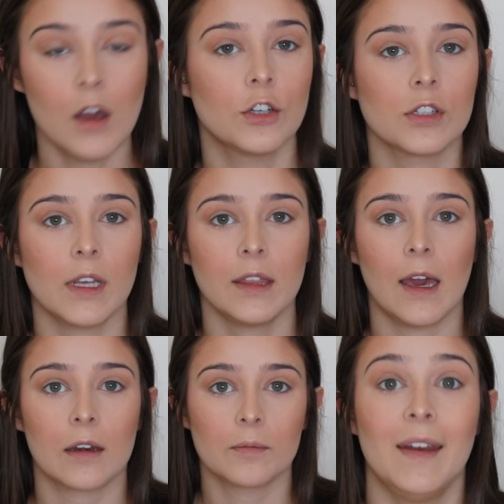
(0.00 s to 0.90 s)
Just like
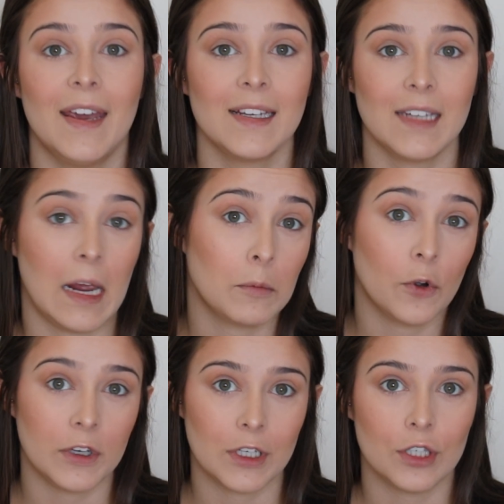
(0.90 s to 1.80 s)
that. Next, I'm
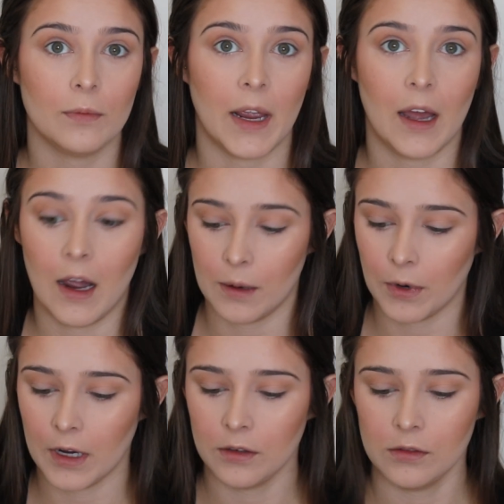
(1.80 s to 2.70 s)
going to do my
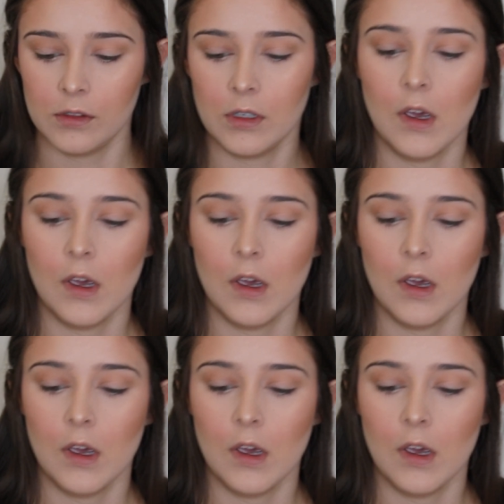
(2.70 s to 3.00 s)
eyebrows.